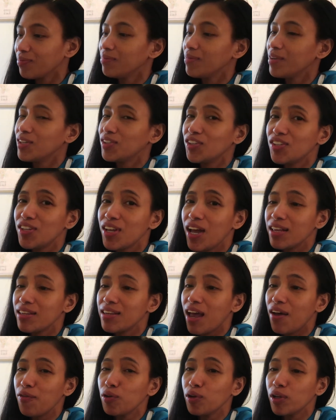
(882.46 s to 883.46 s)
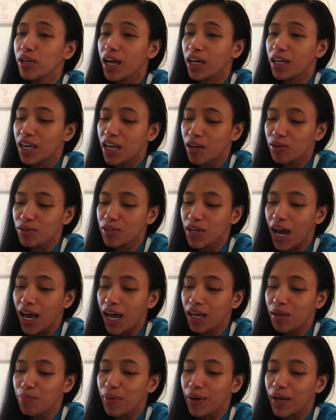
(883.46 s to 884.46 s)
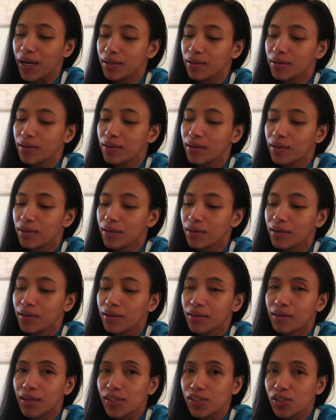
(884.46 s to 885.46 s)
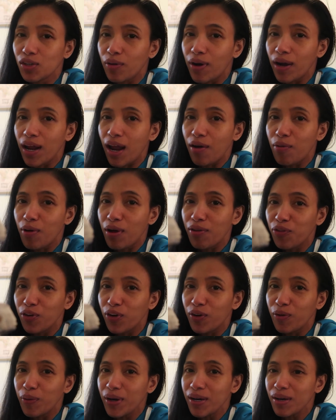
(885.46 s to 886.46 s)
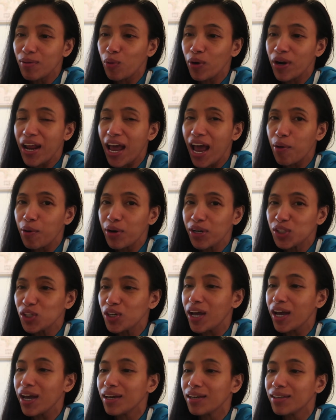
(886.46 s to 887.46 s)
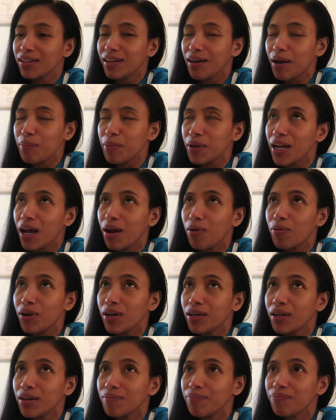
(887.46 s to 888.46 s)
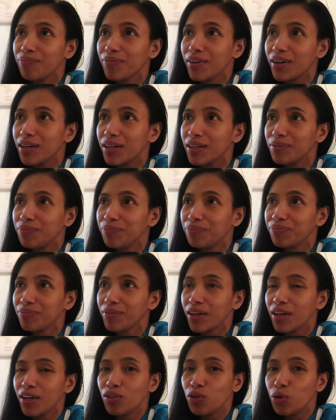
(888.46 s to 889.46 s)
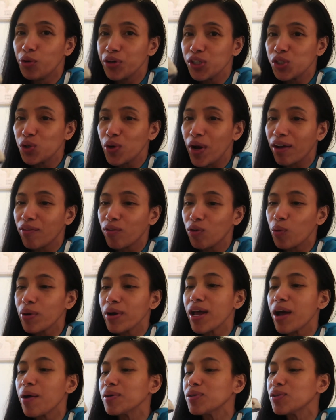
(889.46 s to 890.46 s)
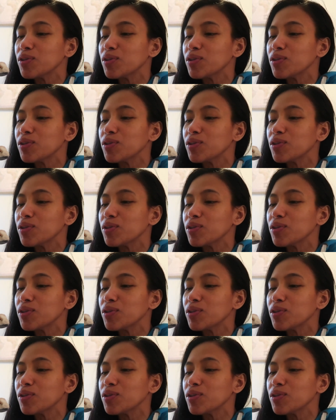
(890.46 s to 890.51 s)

This is not definitely a keto diet, but that's all right. I run for one one hour today. I mean, not run. Um, NordicTrack for one hour